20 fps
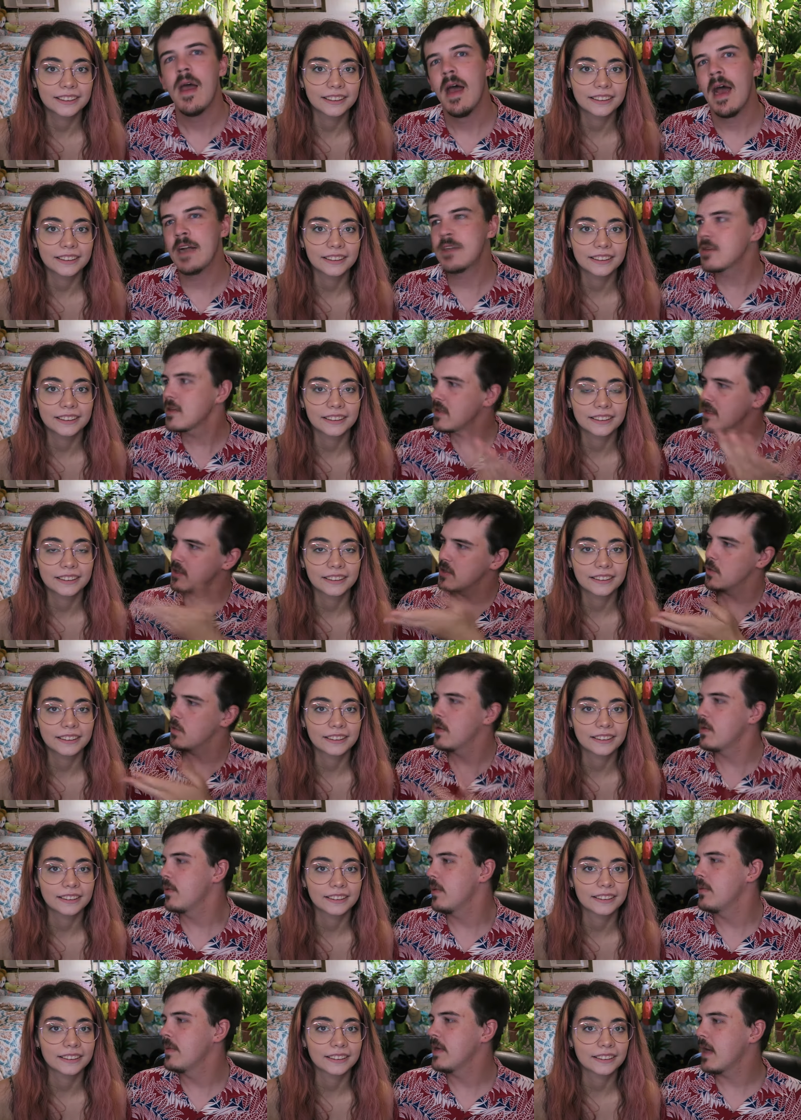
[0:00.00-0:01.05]
Speaker 1: I tried to do
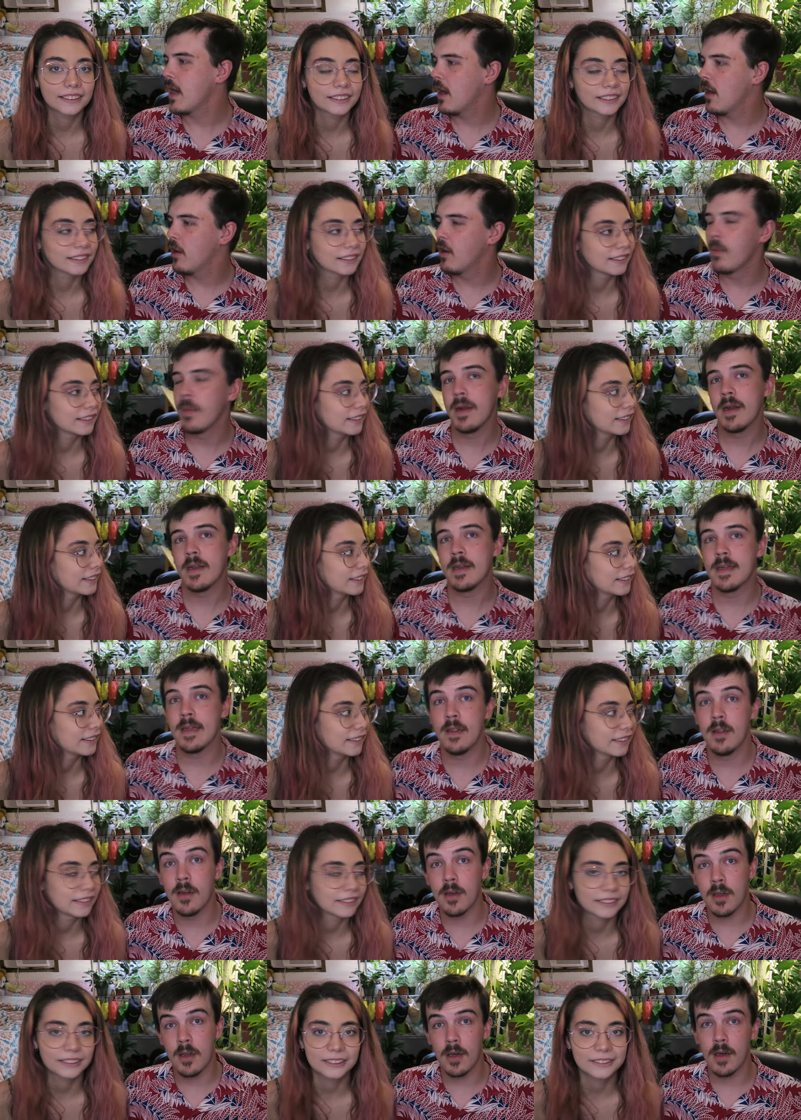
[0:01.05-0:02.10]
one when we got home and it didn't
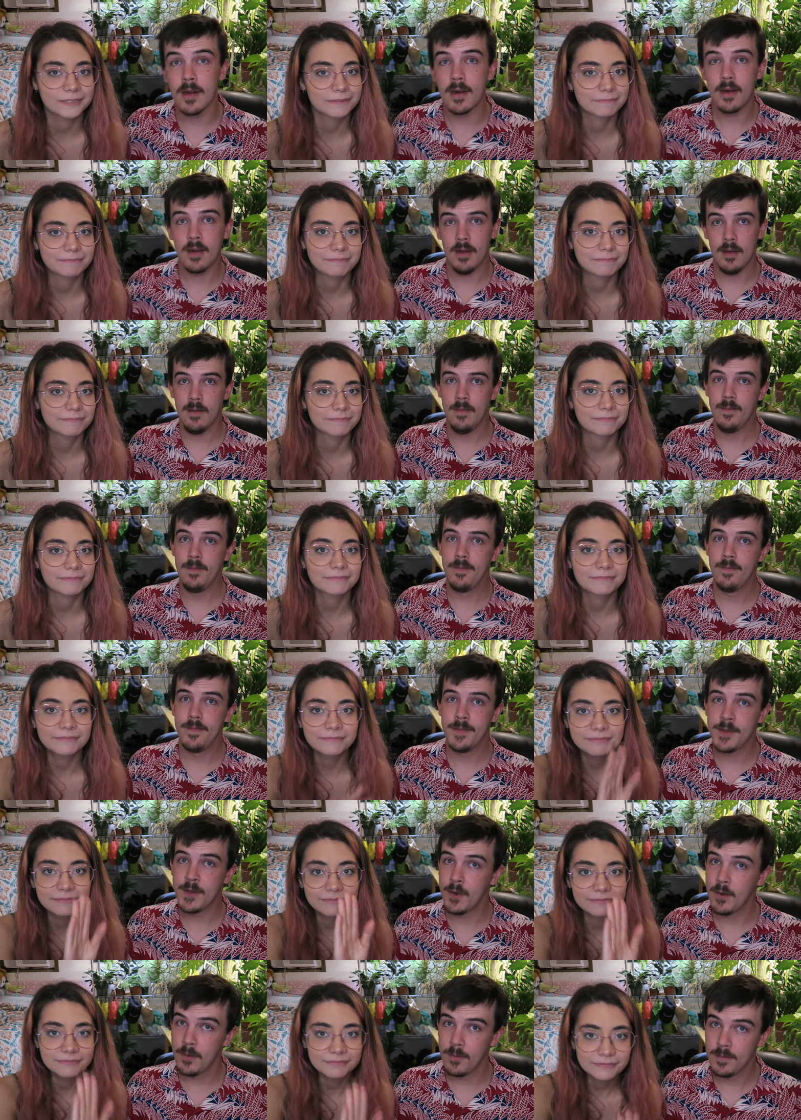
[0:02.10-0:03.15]
look good.
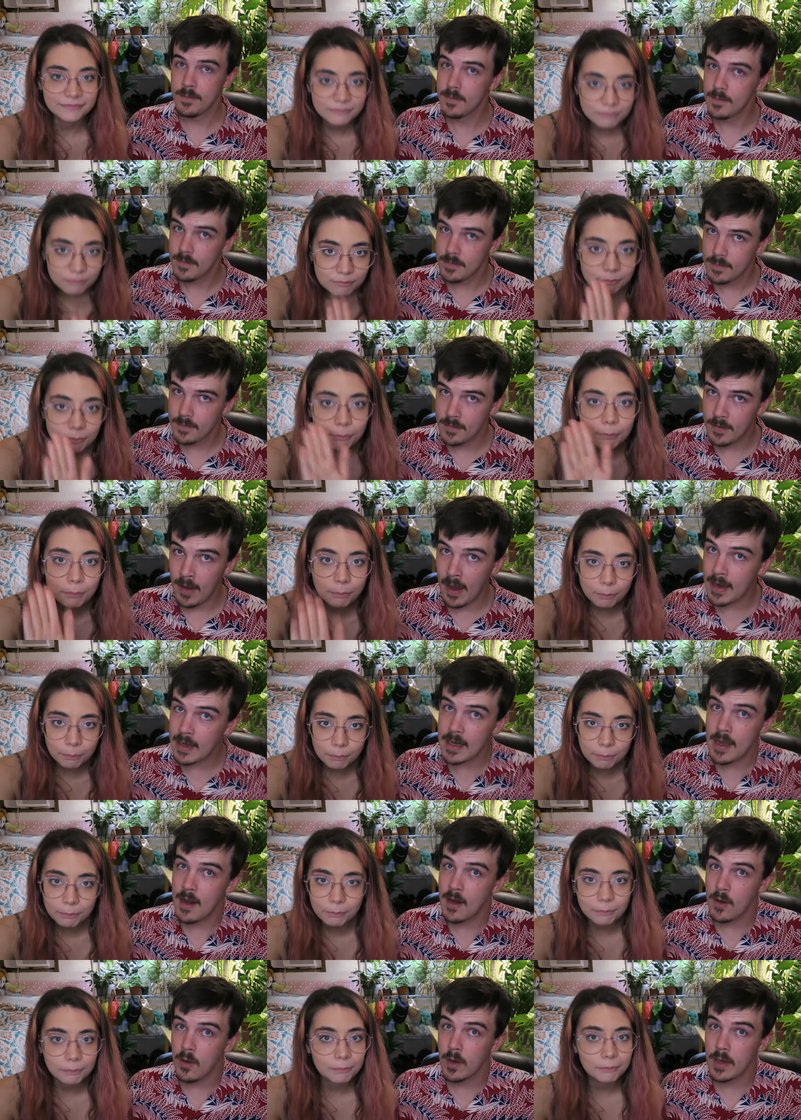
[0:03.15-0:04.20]
So, I
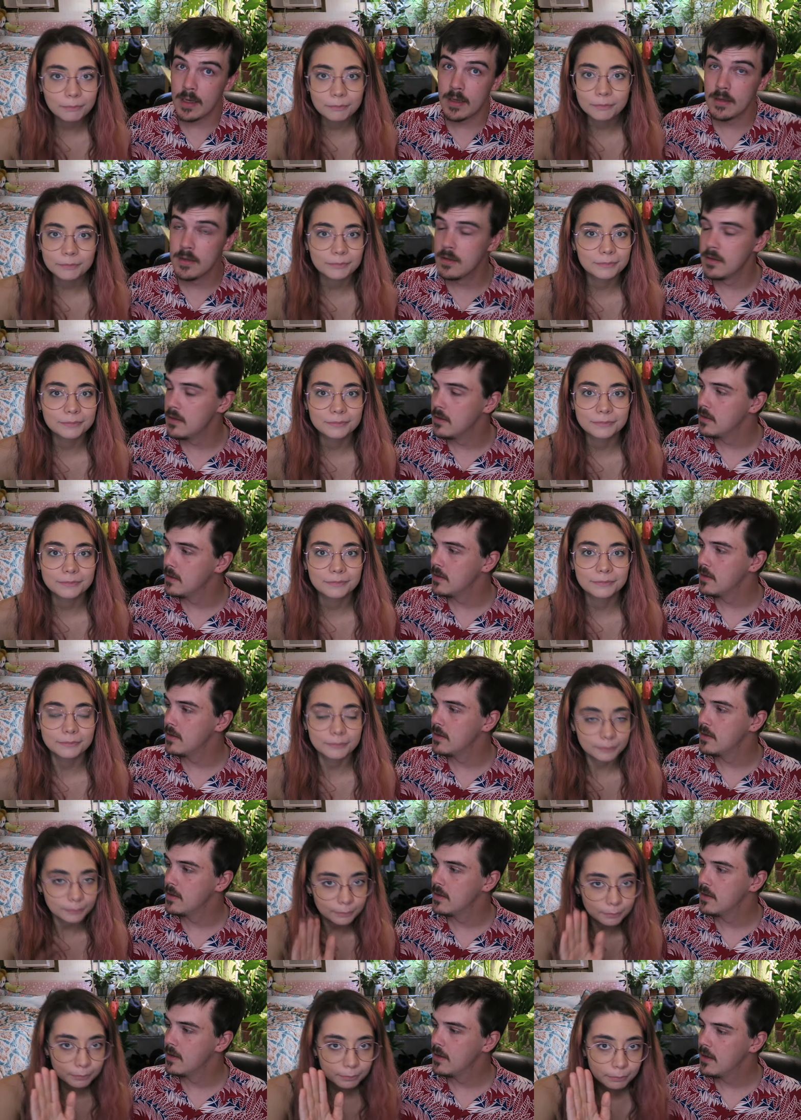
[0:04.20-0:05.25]
can't do it.
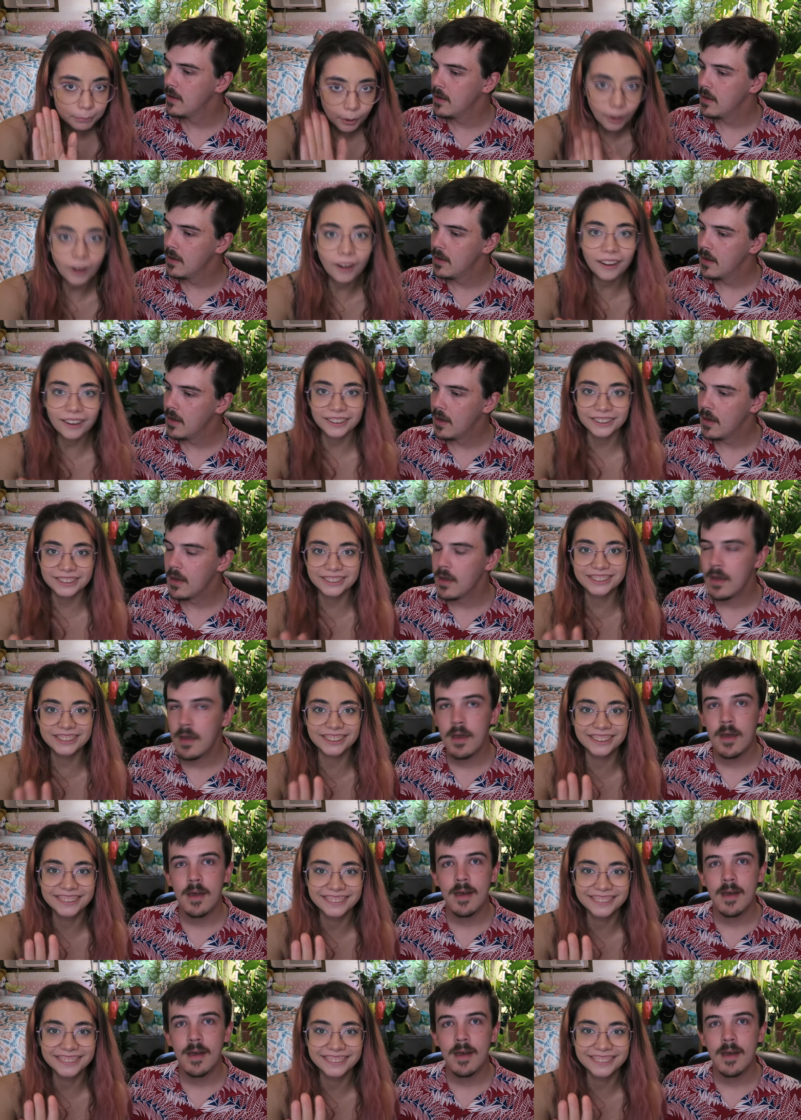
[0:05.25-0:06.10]
Speaker 2: Pause.